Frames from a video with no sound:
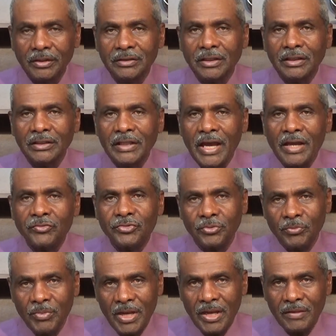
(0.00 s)
The natural
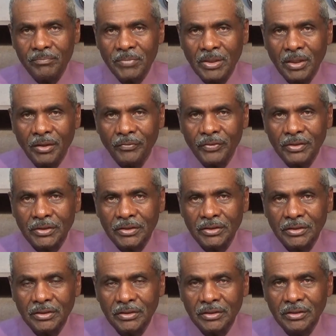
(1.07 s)
man, beloved,
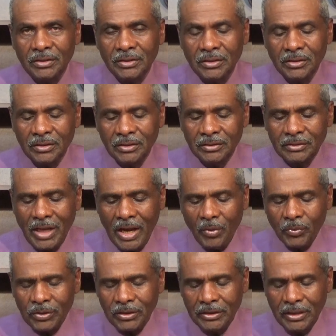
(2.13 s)

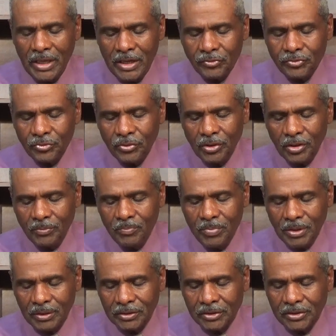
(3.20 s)
our natural
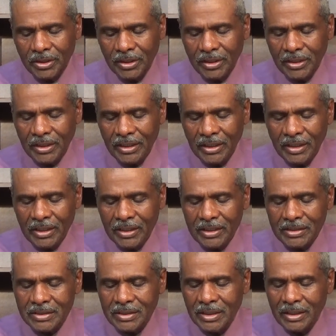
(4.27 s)
ability
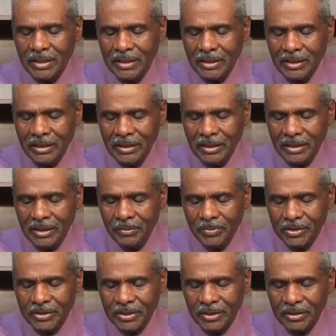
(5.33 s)
is
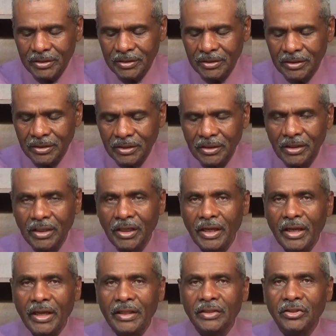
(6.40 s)
limited.
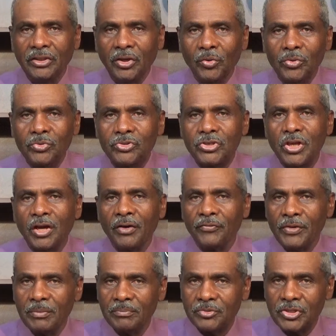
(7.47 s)
It knows of
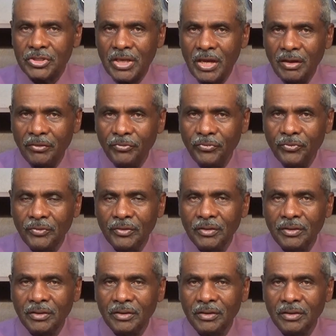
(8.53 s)
himself.
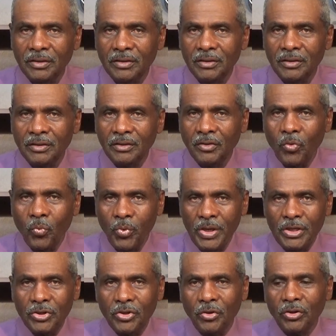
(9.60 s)

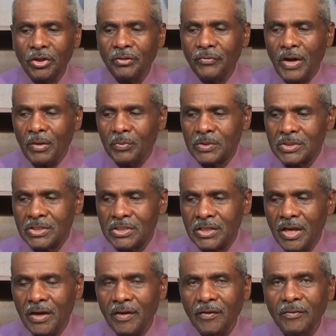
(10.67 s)
We know of
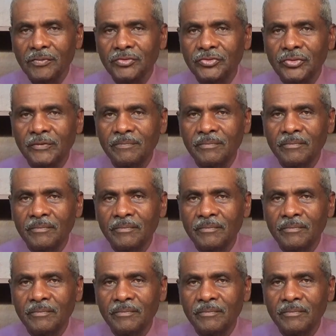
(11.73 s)
ourselves.